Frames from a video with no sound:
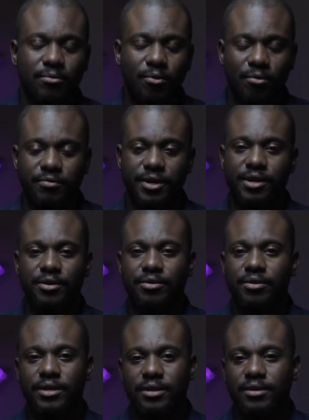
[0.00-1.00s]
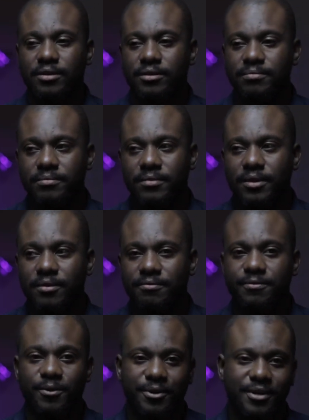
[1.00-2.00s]
over here in
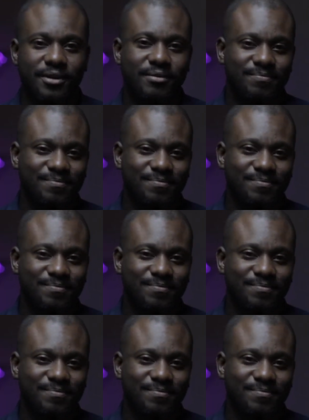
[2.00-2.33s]
Florida.